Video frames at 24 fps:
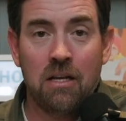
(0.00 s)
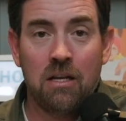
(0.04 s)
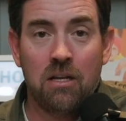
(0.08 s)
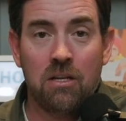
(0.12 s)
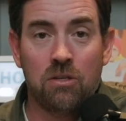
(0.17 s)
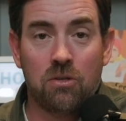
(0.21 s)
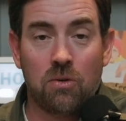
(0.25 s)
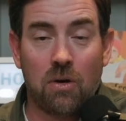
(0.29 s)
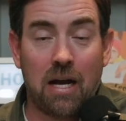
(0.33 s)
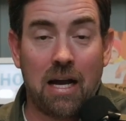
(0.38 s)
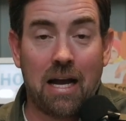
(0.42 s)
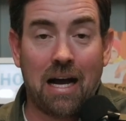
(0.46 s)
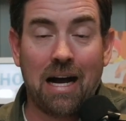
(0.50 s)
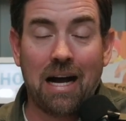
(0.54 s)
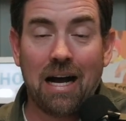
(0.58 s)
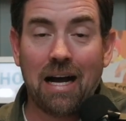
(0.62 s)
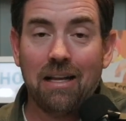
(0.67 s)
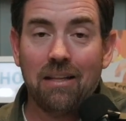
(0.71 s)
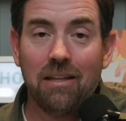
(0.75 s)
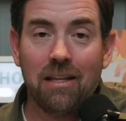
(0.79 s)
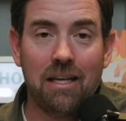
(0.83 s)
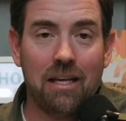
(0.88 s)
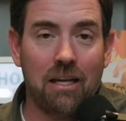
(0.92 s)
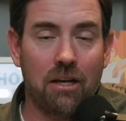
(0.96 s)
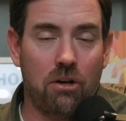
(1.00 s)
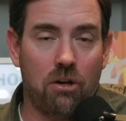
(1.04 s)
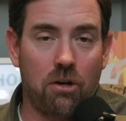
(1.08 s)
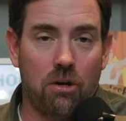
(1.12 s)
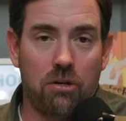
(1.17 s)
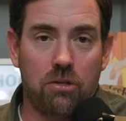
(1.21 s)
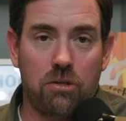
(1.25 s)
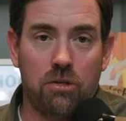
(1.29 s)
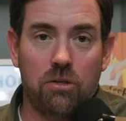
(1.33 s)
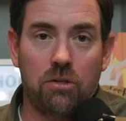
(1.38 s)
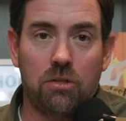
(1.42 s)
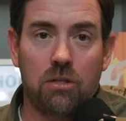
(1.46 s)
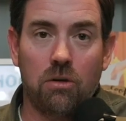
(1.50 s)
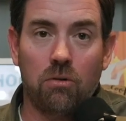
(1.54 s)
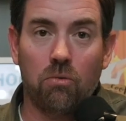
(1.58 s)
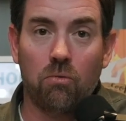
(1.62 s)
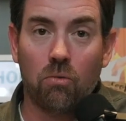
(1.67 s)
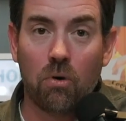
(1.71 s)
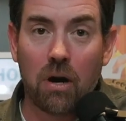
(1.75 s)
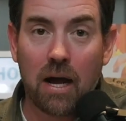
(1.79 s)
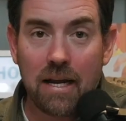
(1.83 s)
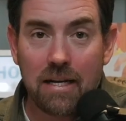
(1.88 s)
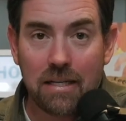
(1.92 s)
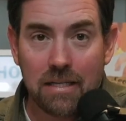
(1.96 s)
So I highly encourage you to
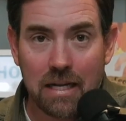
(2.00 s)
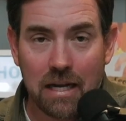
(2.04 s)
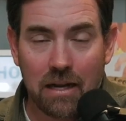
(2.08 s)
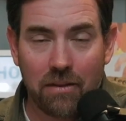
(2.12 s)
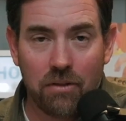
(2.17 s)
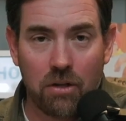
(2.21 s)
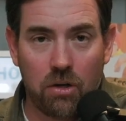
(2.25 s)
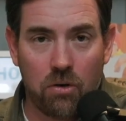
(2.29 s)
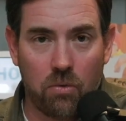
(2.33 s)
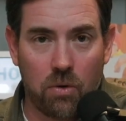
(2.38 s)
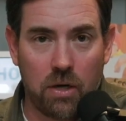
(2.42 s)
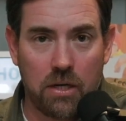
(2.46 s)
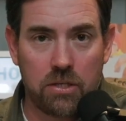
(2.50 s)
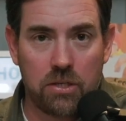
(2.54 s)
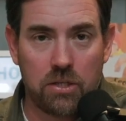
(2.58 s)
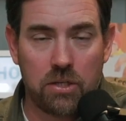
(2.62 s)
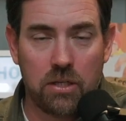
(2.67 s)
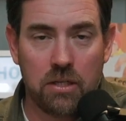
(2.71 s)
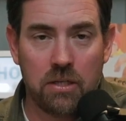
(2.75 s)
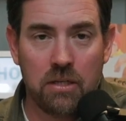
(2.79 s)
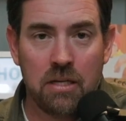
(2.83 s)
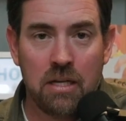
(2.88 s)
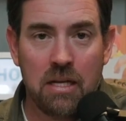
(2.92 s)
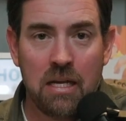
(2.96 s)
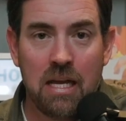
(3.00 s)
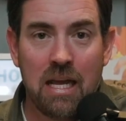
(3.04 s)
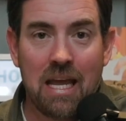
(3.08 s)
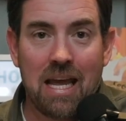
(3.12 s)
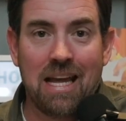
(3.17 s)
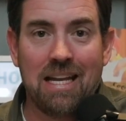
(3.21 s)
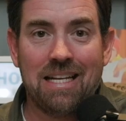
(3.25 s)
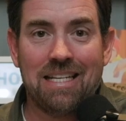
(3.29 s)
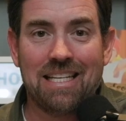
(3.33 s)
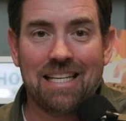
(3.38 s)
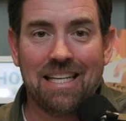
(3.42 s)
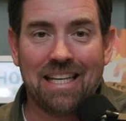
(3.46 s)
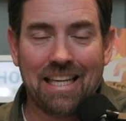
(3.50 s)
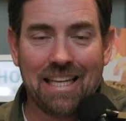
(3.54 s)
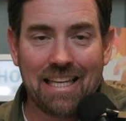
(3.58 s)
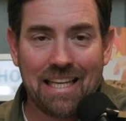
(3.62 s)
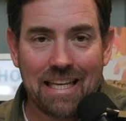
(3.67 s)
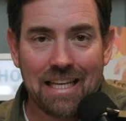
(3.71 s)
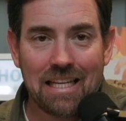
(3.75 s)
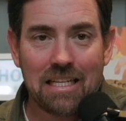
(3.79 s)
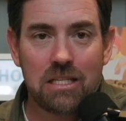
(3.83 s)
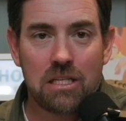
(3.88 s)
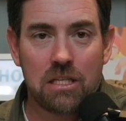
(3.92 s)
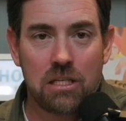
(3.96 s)
write down the question and to
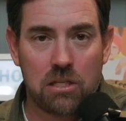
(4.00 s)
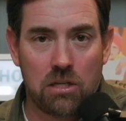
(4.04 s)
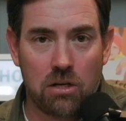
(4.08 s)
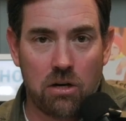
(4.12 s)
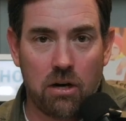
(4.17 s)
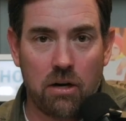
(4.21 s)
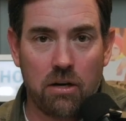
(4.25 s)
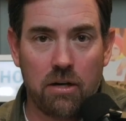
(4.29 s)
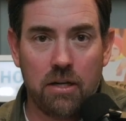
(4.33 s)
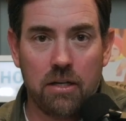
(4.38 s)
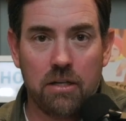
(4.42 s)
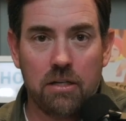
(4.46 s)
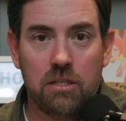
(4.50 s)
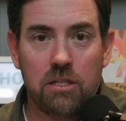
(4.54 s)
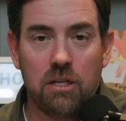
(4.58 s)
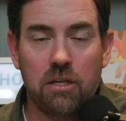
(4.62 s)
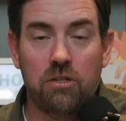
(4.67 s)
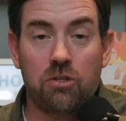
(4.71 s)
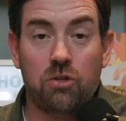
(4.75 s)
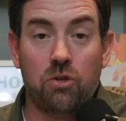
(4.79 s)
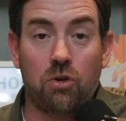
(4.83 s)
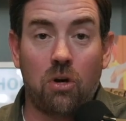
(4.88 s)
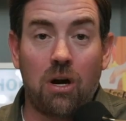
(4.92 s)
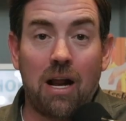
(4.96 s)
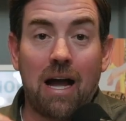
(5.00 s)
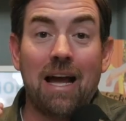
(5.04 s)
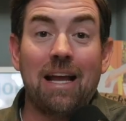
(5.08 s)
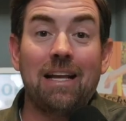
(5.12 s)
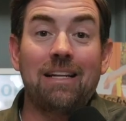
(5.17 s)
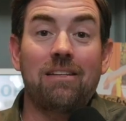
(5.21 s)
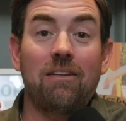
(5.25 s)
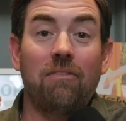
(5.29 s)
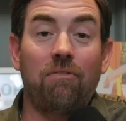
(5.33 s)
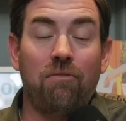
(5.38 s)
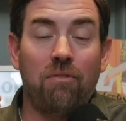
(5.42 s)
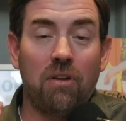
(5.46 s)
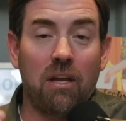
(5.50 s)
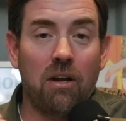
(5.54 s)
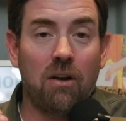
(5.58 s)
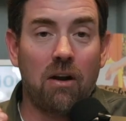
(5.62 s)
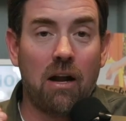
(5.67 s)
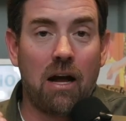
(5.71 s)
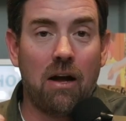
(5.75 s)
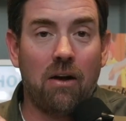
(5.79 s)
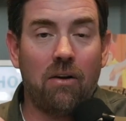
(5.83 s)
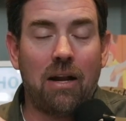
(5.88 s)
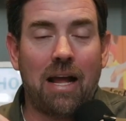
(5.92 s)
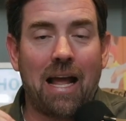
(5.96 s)
get started to trying to
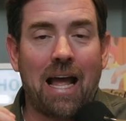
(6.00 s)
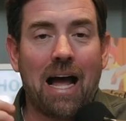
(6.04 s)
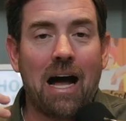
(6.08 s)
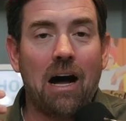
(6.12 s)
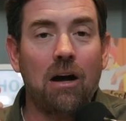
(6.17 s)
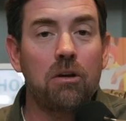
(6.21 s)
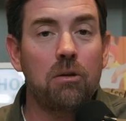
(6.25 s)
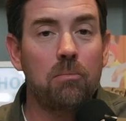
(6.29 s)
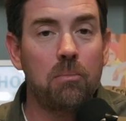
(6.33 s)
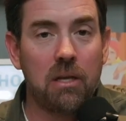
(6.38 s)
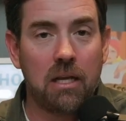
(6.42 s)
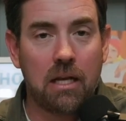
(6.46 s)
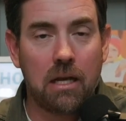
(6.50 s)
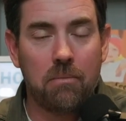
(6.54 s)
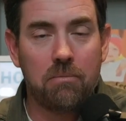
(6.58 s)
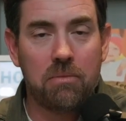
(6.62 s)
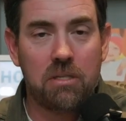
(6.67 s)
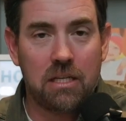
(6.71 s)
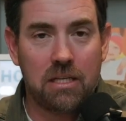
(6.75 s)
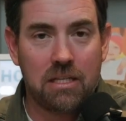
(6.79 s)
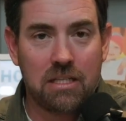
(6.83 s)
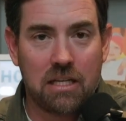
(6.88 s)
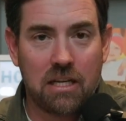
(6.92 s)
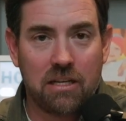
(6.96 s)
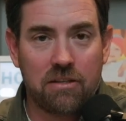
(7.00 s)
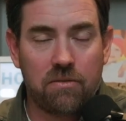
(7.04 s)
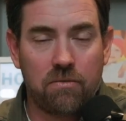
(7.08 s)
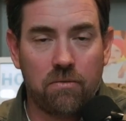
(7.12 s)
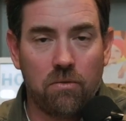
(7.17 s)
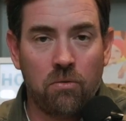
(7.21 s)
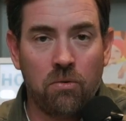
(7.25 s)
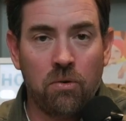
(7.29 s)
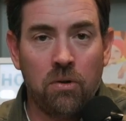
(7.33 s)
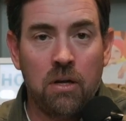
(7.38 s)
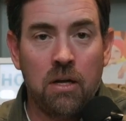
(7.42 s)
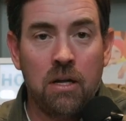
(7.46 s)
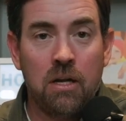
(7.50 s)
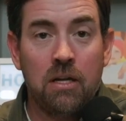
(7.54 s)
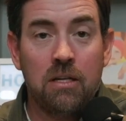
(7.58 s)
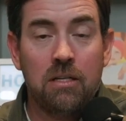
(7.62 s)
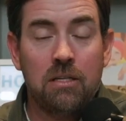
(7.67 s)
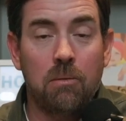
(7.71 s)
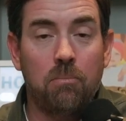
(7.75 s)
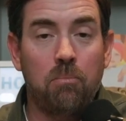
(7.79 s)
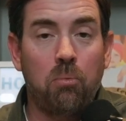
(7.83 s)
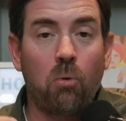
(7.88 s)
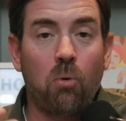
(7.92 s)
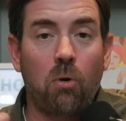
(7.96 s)
figure out how to become successful,
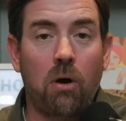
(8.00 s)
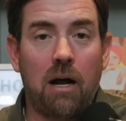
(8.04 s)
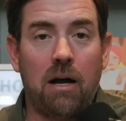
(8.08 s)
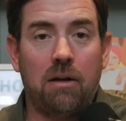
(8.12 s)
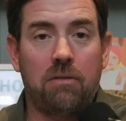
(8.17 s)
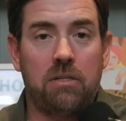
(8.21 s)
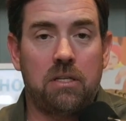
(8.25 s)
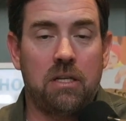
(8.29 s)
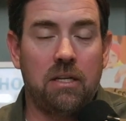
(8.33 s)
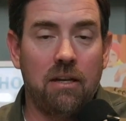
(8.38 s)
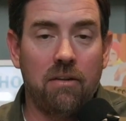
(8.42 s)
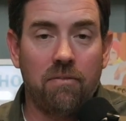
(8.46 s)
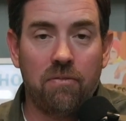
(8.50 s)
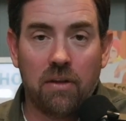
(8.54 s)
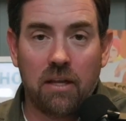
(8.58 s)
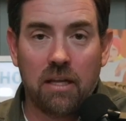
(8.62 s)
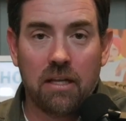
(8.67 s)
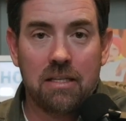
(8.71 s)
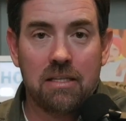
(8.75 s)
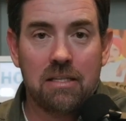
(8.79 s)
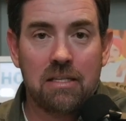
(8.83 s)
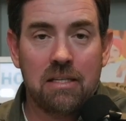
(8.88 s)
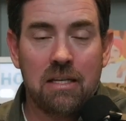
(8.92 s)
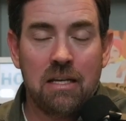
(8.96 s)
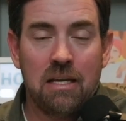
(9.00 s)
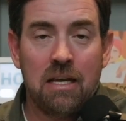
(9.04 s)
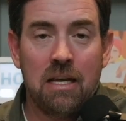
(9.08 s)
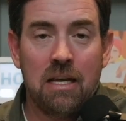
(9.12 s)
to pour out significance.